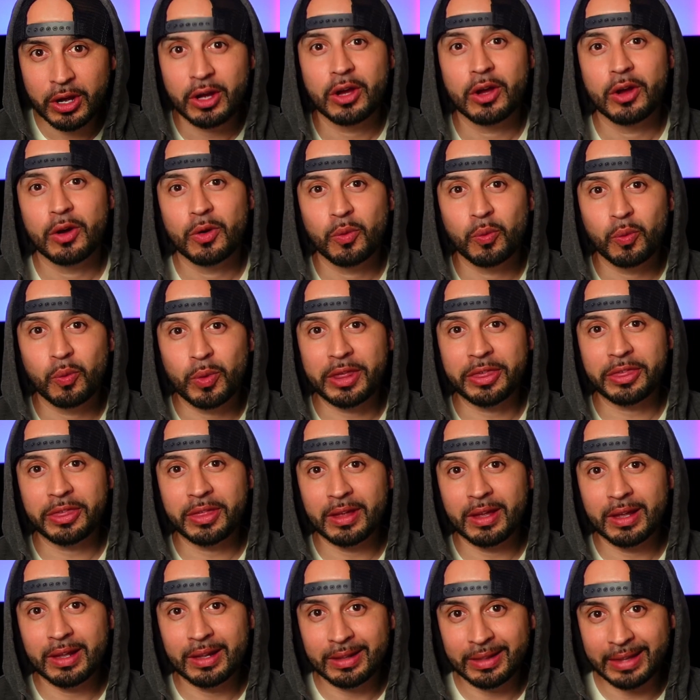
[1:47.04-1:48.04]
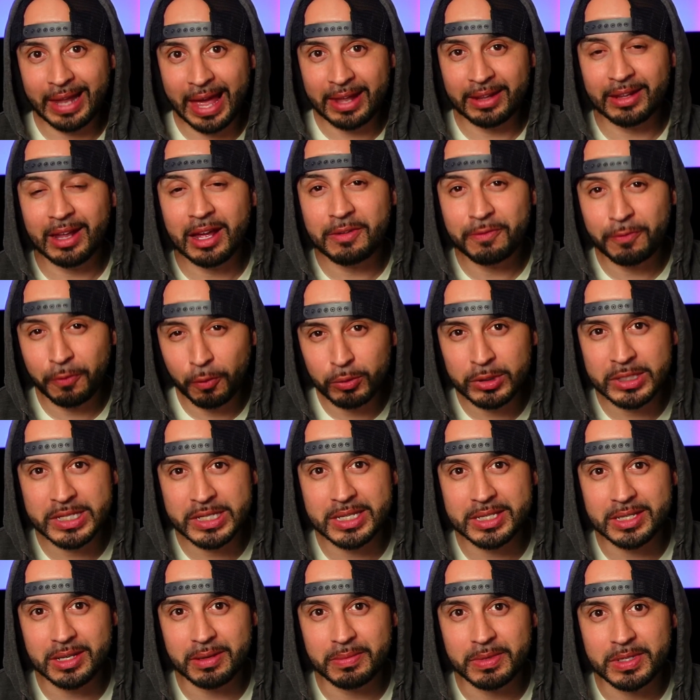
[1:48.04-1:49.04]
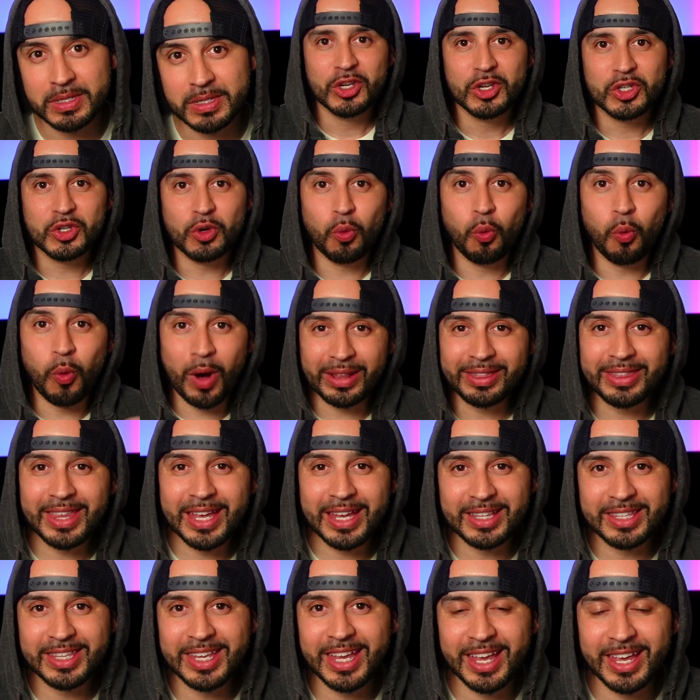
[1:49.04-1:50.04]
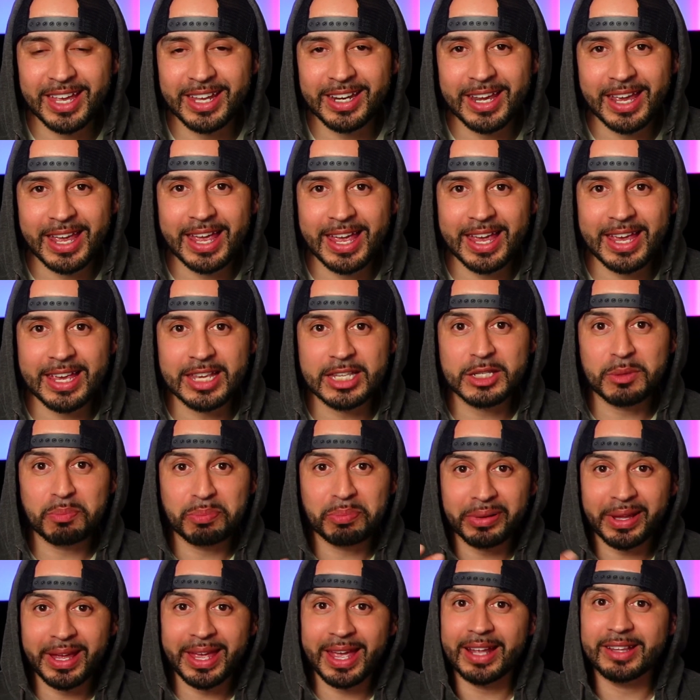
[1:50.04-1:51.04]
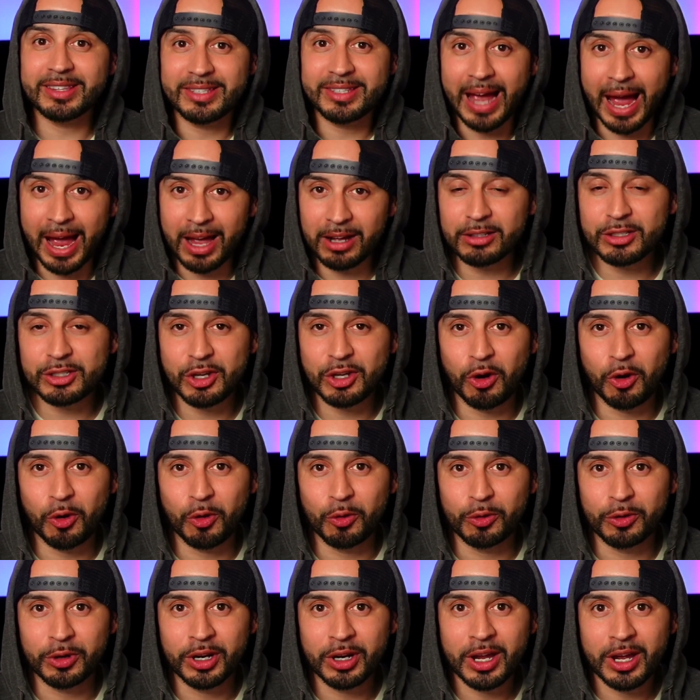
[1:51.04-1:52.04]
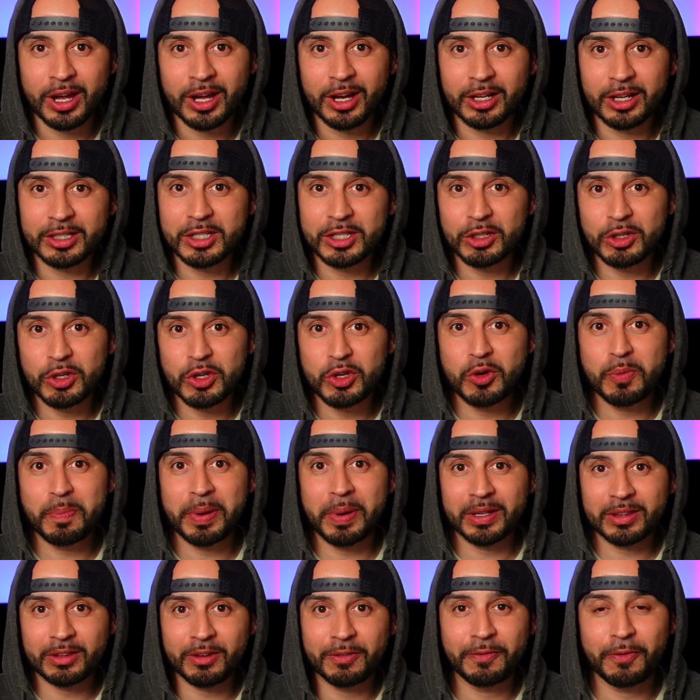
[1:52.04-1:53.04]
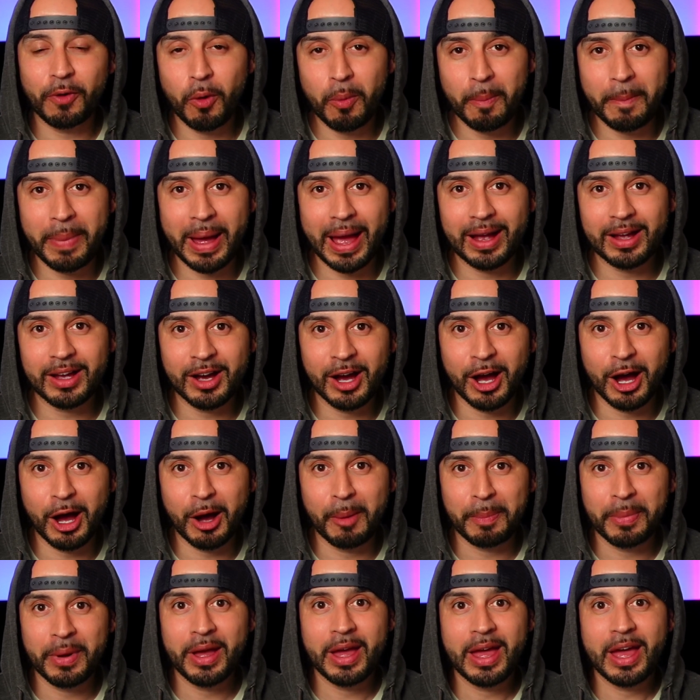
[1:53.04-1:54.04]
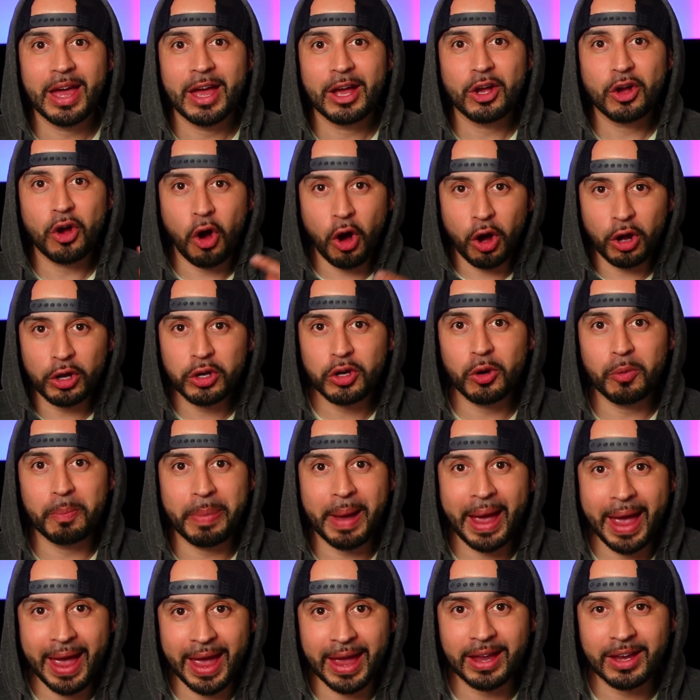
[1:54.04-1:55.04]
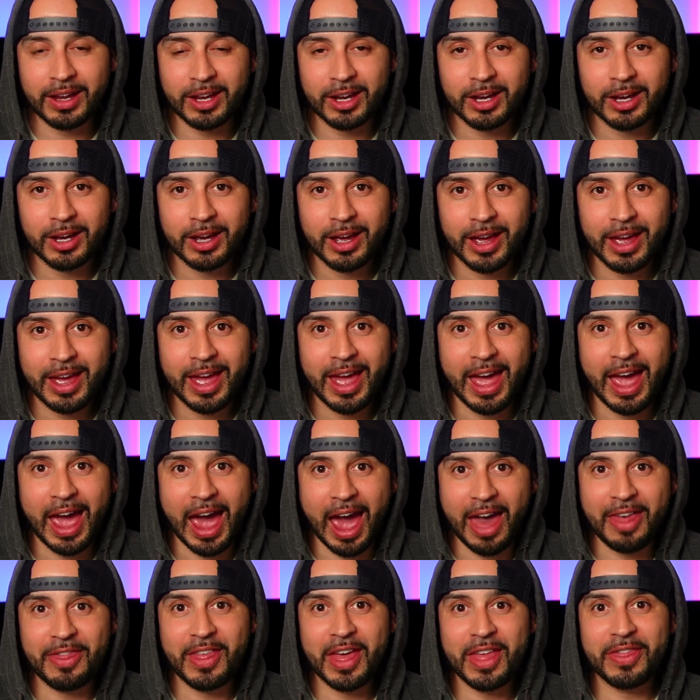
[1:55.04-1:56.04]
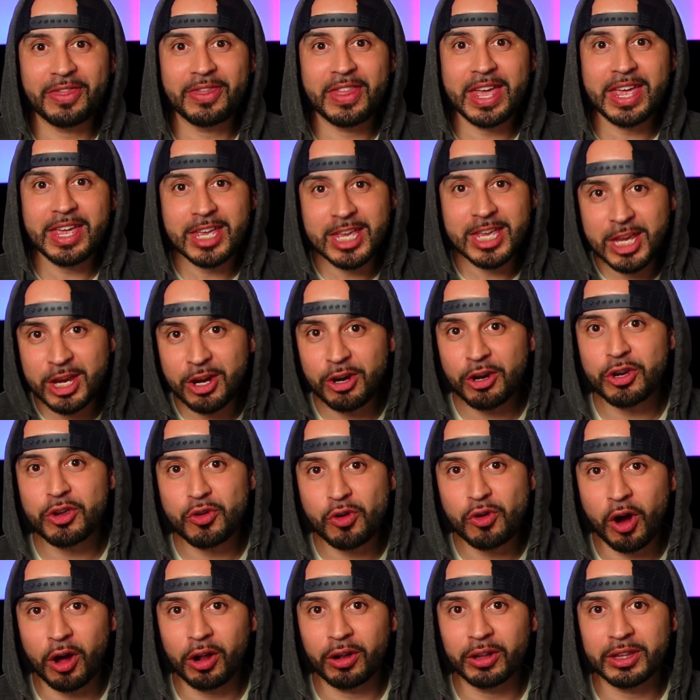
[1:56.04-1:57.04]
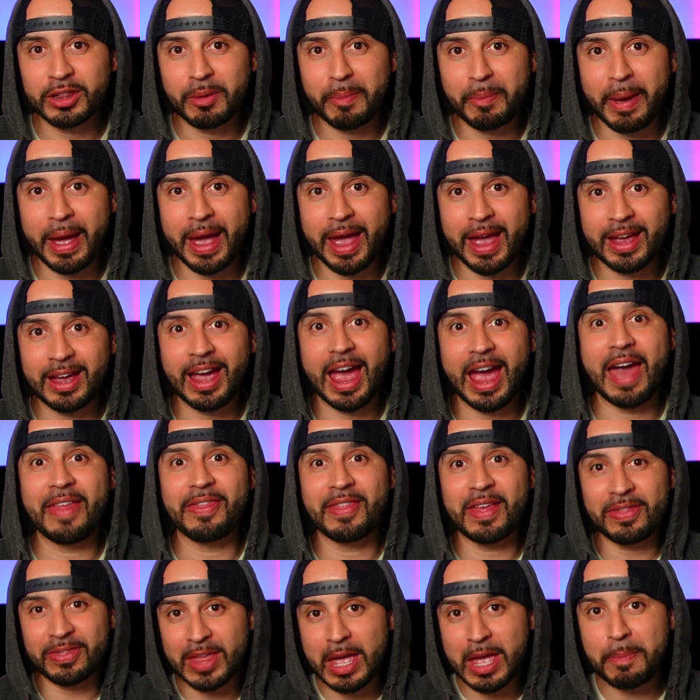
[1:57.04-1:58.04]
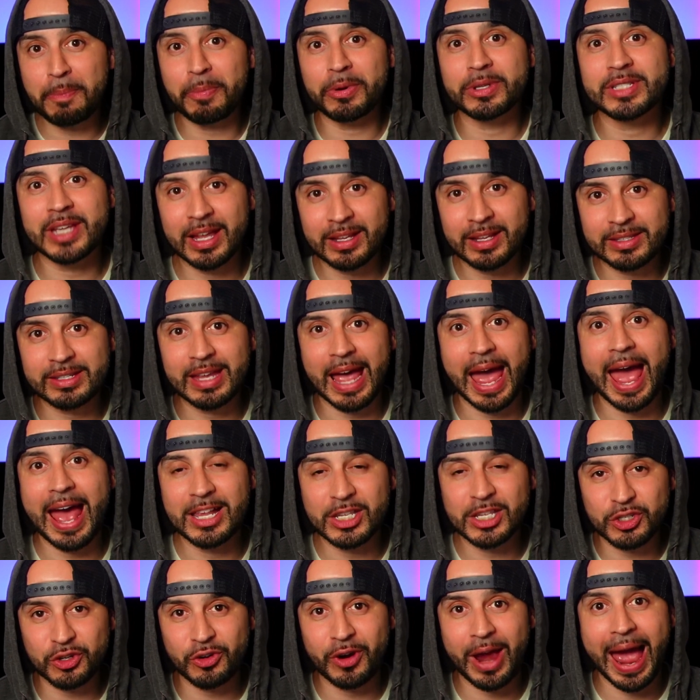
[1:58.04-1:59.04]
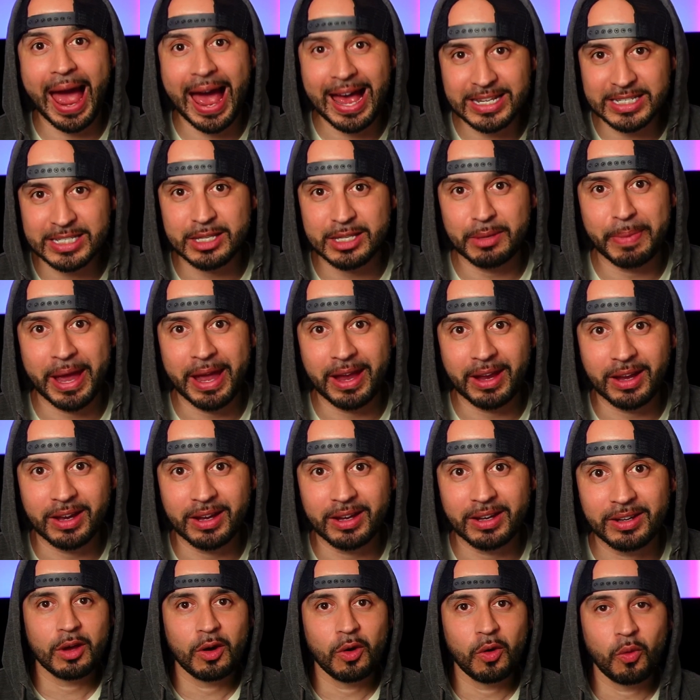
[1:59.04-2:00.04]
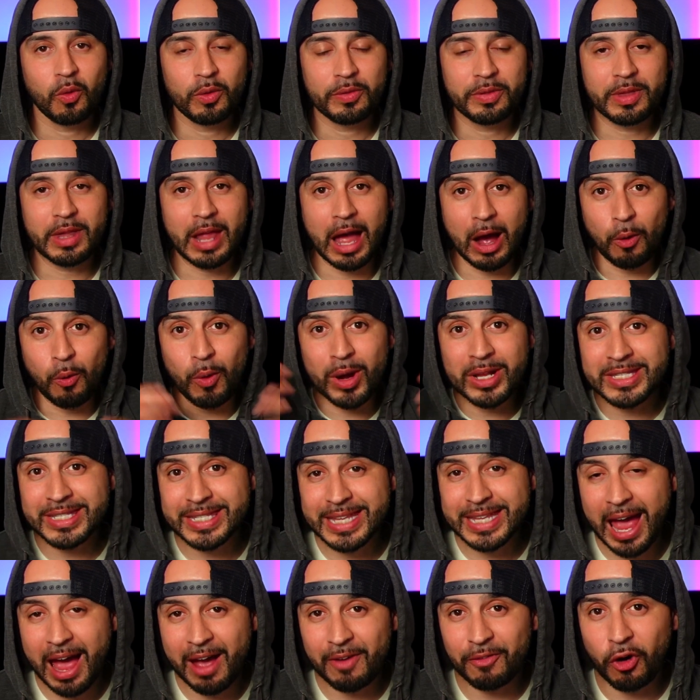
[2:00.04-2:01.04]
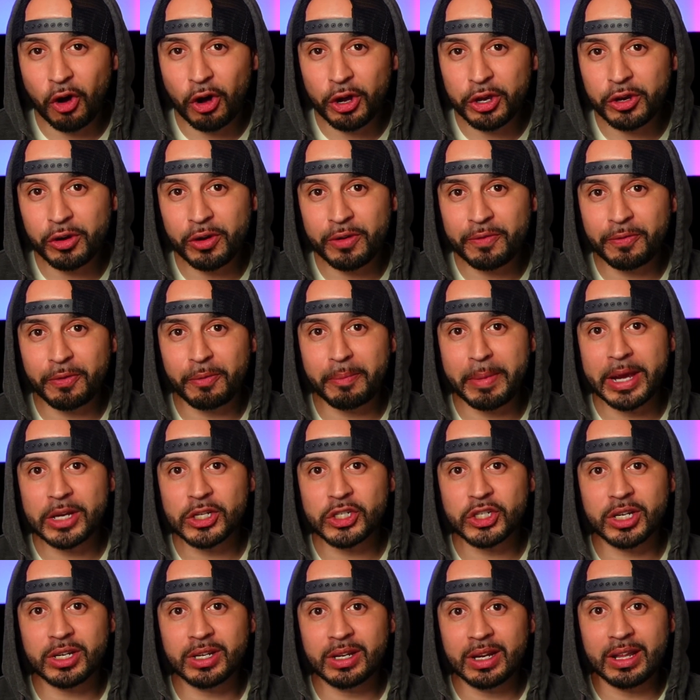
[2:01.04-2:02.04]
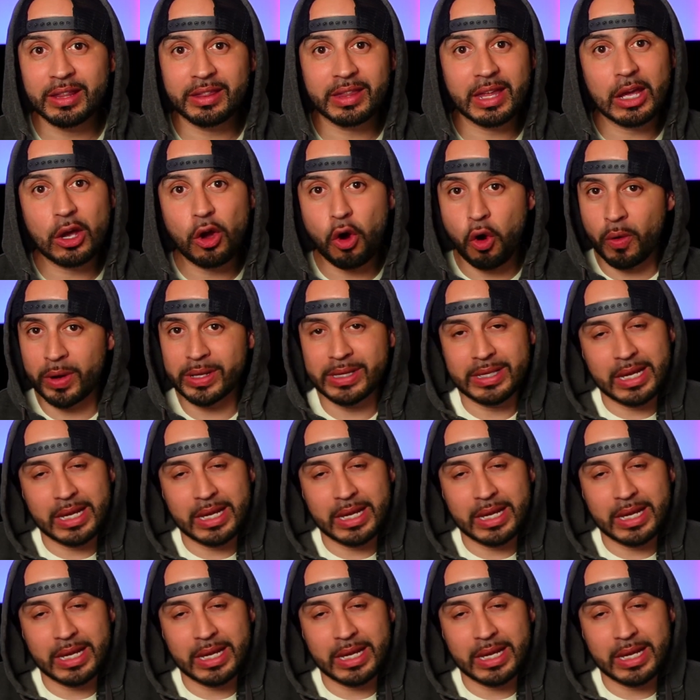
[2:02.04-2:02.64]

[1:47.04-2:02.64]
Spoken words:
with landline phone systems. So what they did is play a dial tone until you pick the phone back up, call your bank, and then they hear you calling the bank, and then they pretend to answer as the bank. Now once they have all your information, they go and they